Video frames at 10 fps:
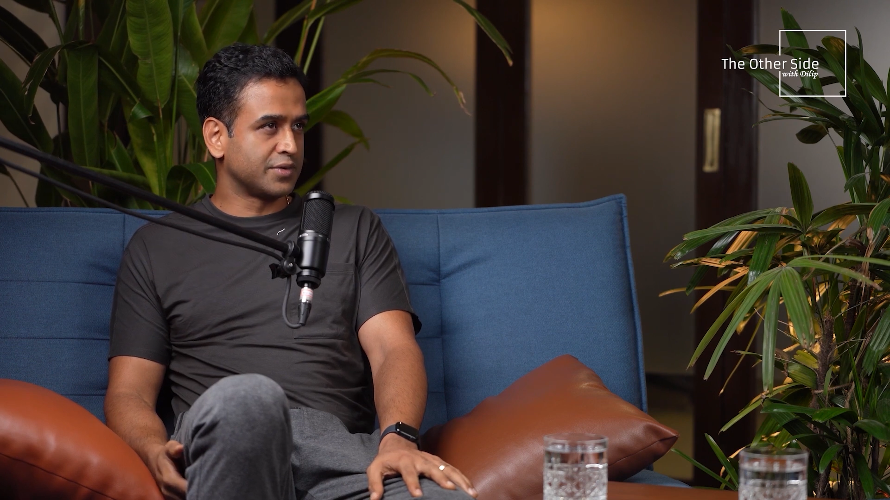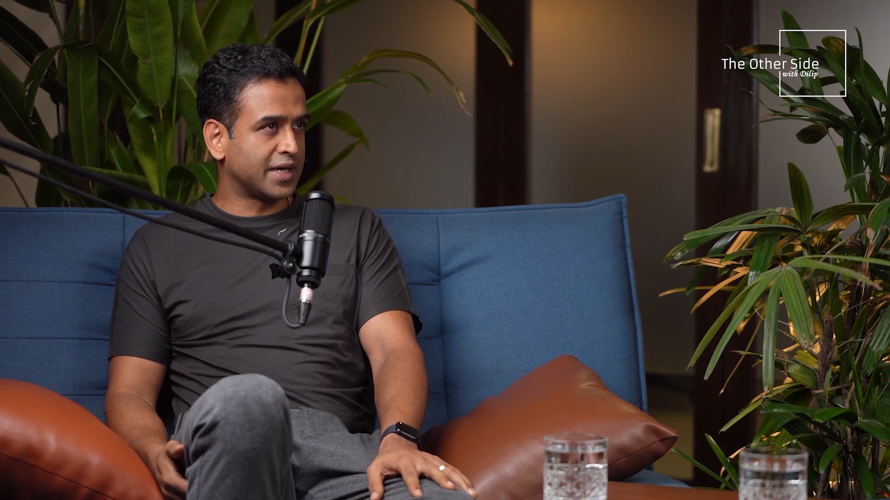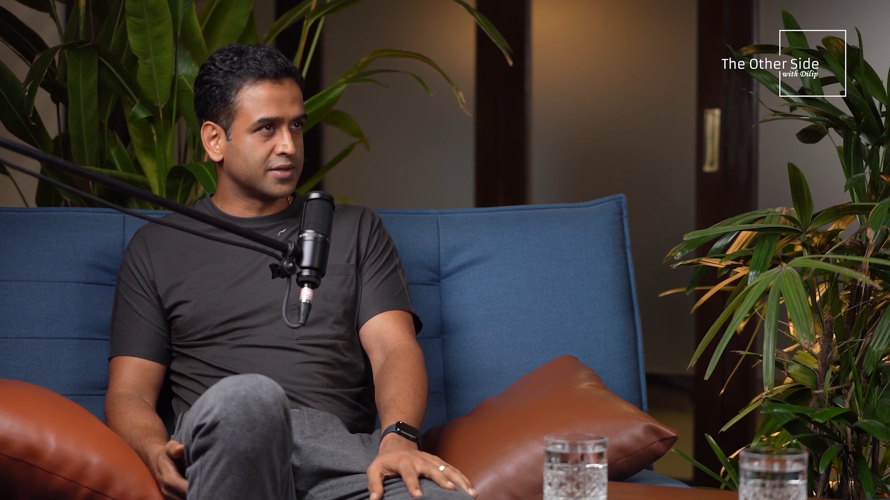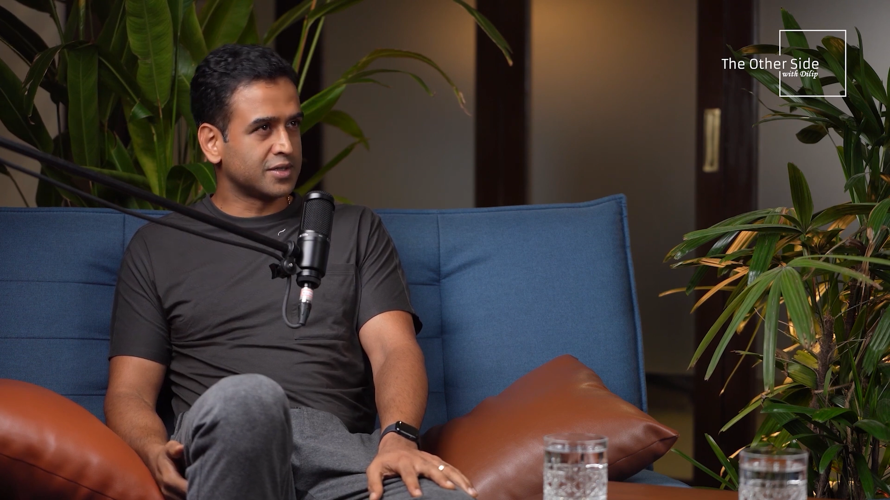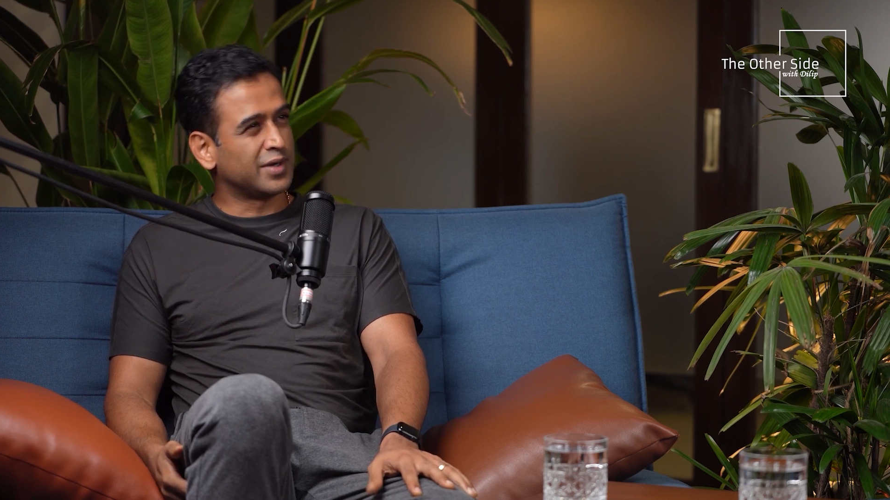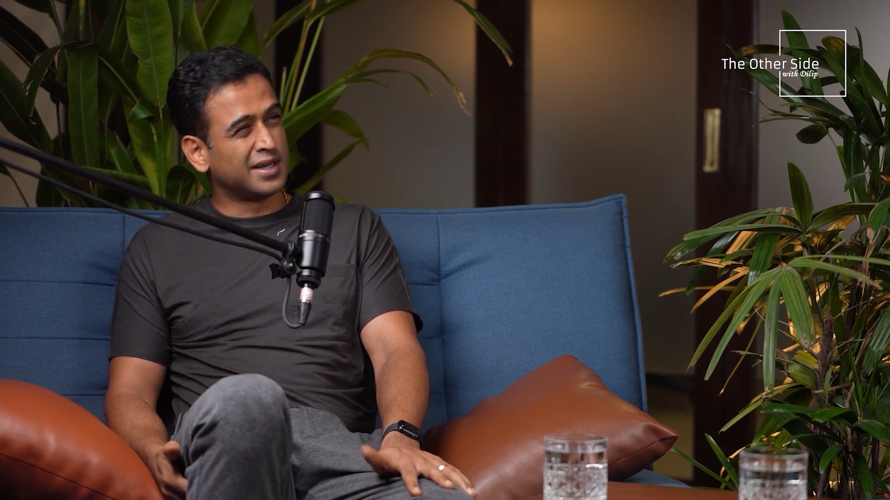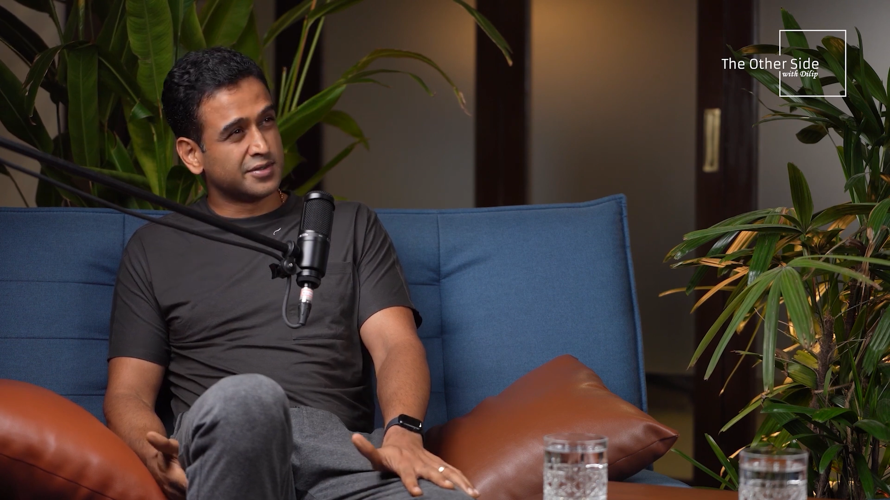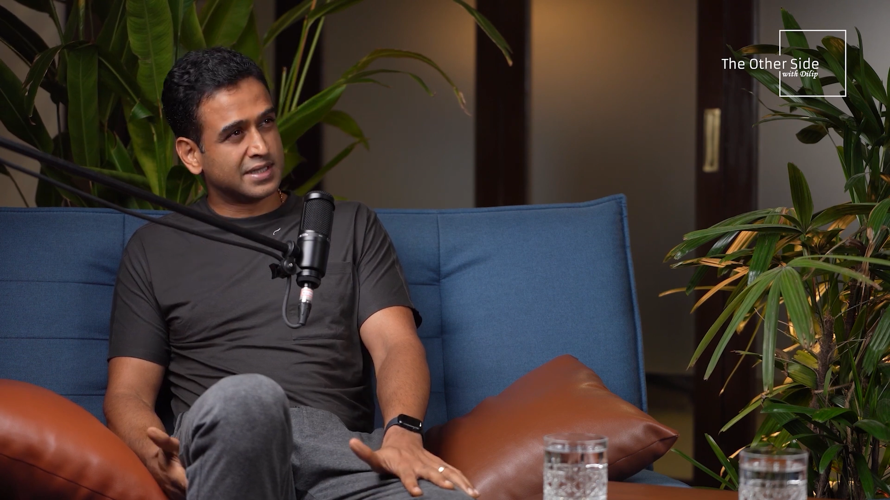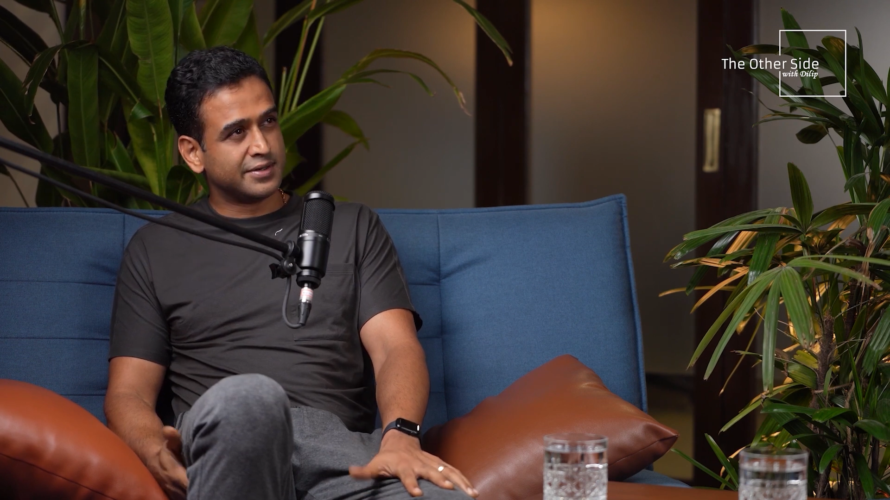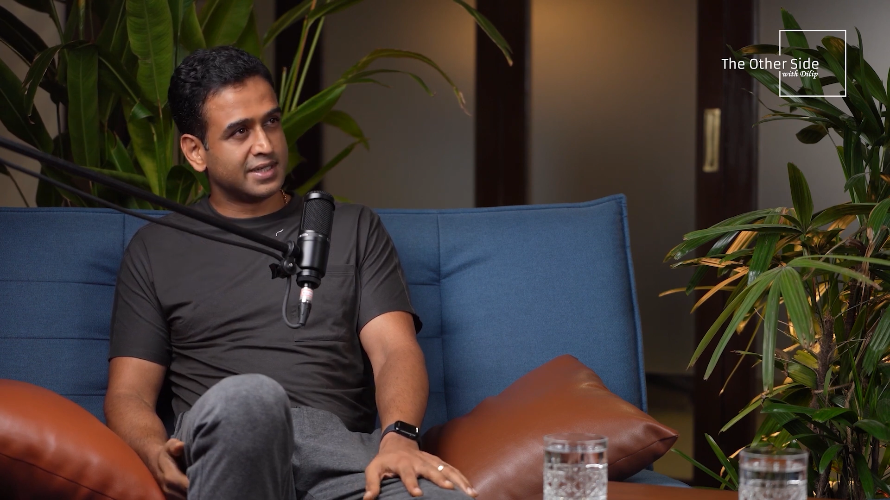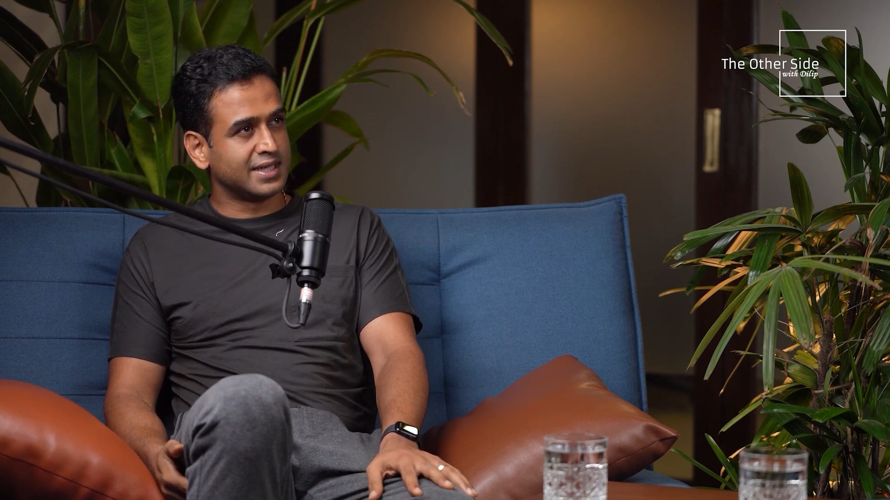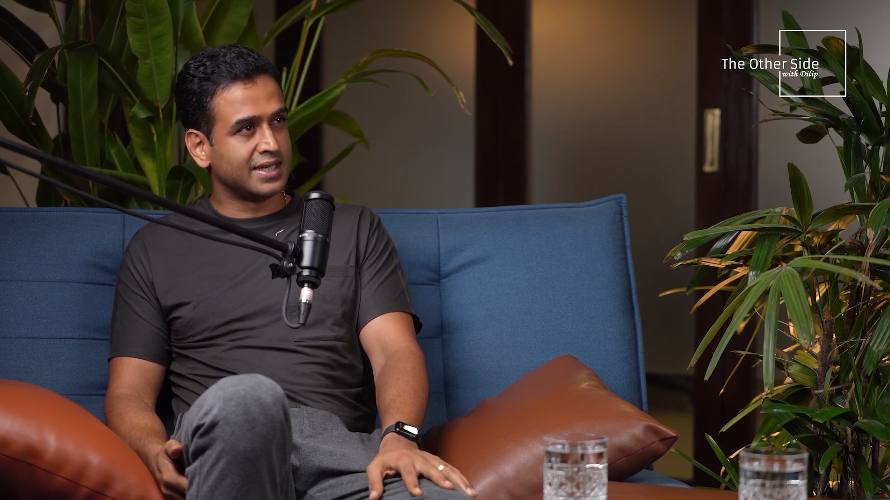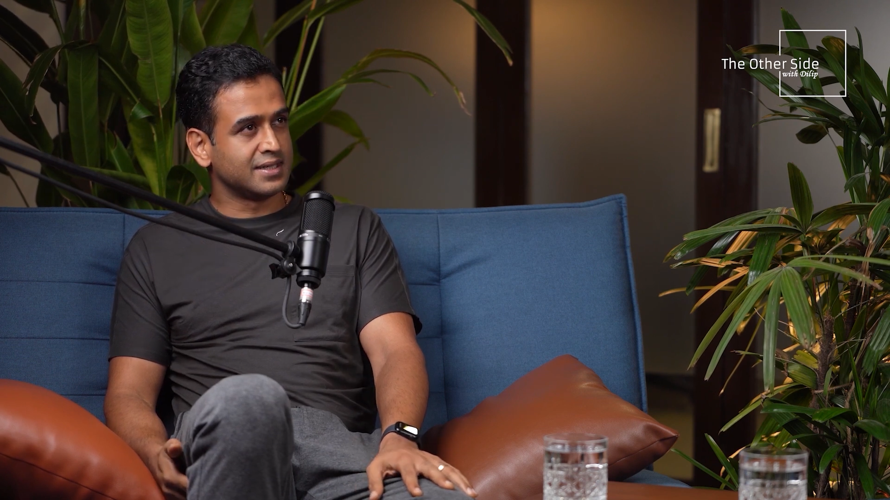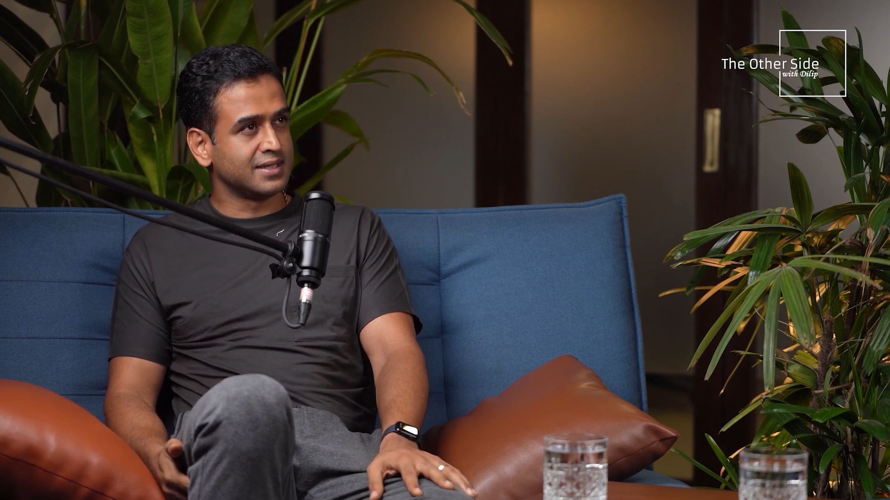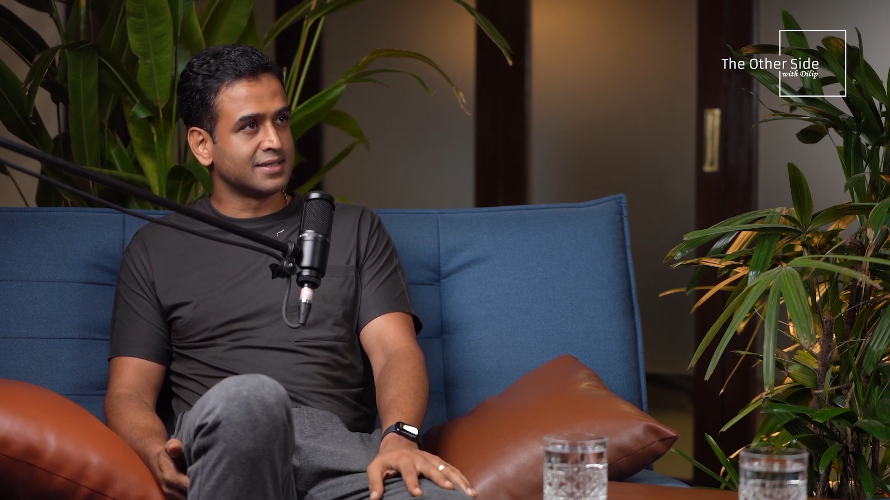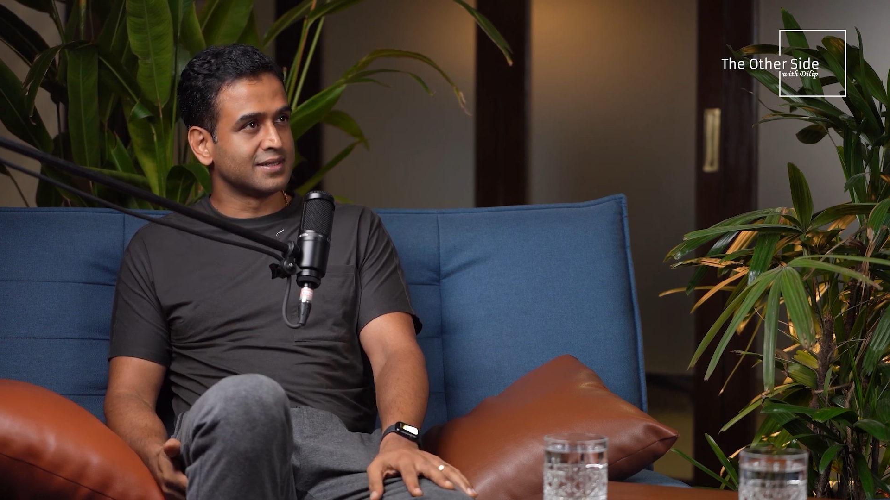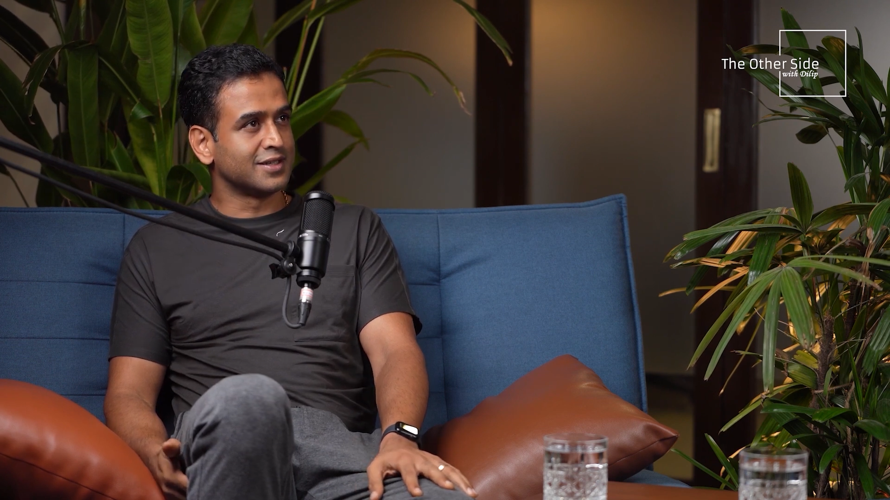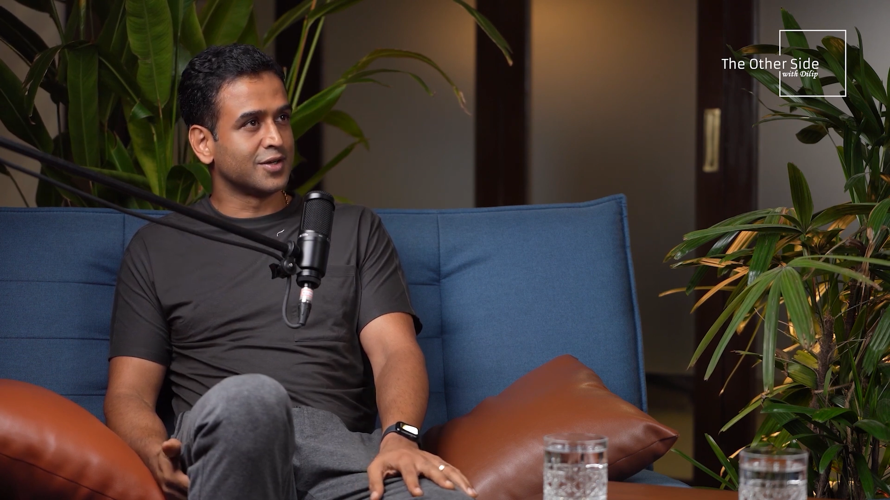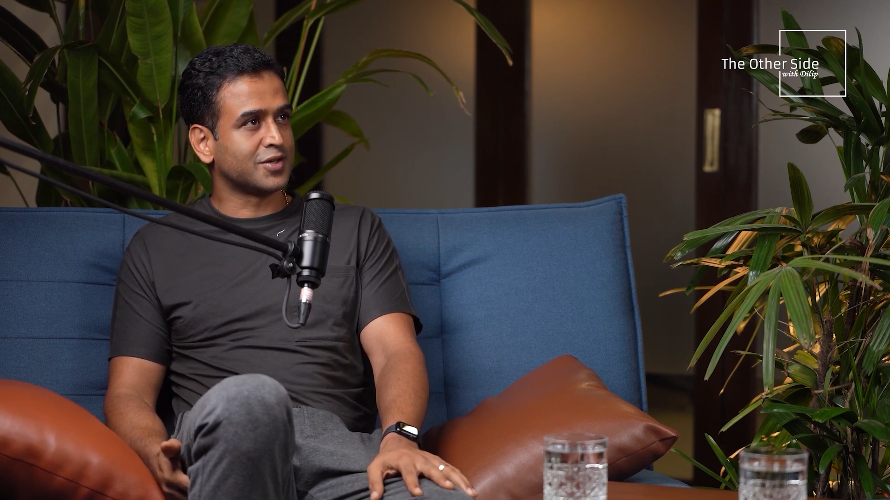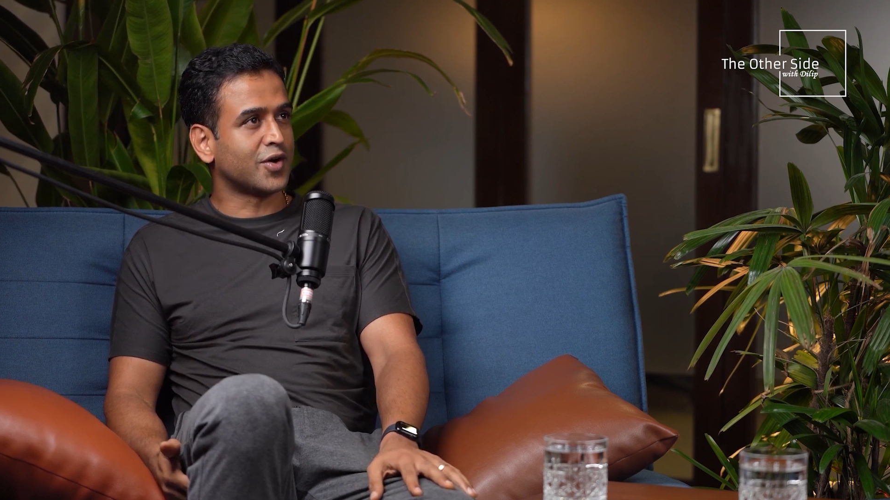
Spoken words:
2012 to 17, 18,